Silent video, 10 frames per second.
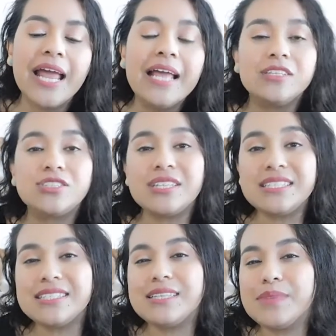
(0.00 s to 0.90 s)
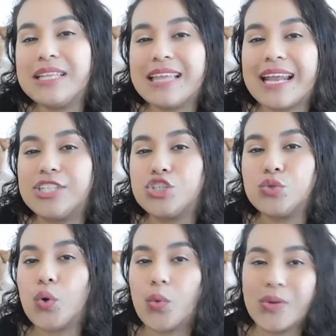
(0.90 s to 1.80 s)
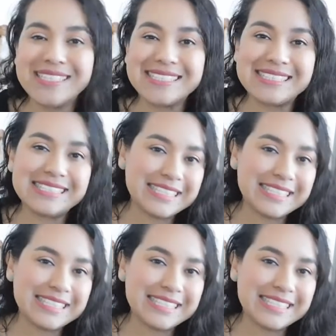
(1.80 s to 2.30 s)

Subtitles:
So this is something that I don't always